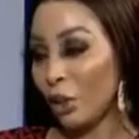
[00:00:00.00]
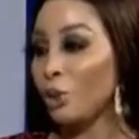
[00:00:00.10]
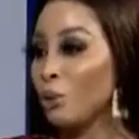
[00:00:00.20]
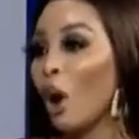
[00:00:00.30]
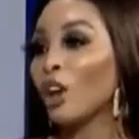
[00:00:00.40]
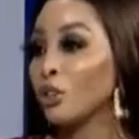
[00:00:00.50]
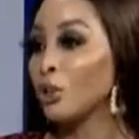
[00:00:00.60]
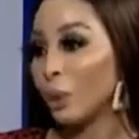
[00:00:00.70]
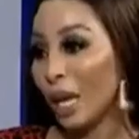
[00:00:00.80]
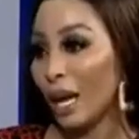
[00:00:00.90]
You can't
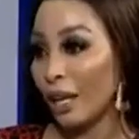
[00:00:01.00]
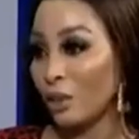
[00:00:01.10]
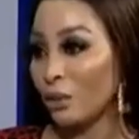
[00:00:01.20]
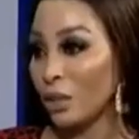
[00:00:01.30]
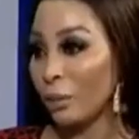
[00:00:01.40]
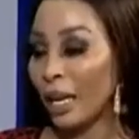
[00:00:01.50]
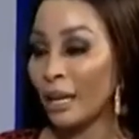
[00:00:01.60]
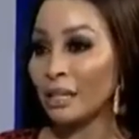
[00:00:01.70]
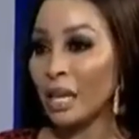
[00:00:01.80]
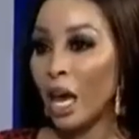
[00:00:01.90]
use what I use
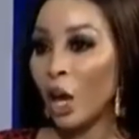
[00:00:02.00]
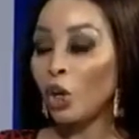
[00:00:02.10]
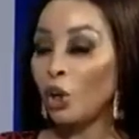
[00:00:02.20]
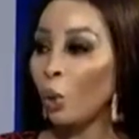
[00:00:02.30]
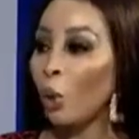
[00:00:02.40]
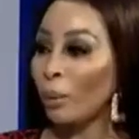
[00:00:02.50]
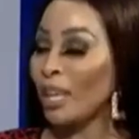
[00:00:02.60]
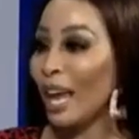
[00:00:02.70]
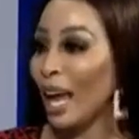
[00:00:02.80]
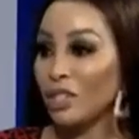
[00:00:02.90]
because your
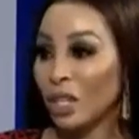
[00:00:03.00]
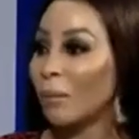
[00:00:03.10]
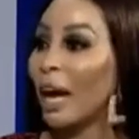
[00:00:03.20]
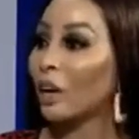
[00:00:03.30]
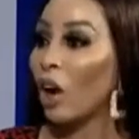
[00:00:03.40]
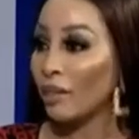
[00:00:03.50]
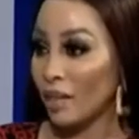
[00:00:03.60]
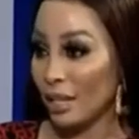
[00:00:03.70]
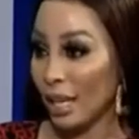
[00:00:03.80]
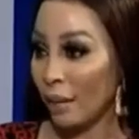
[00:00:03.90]
pH and mine aren't
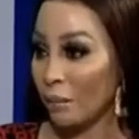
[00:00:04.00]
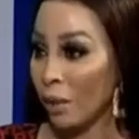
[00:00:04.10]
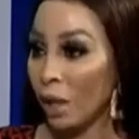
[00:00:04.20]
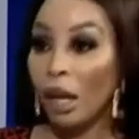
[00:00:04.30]
the same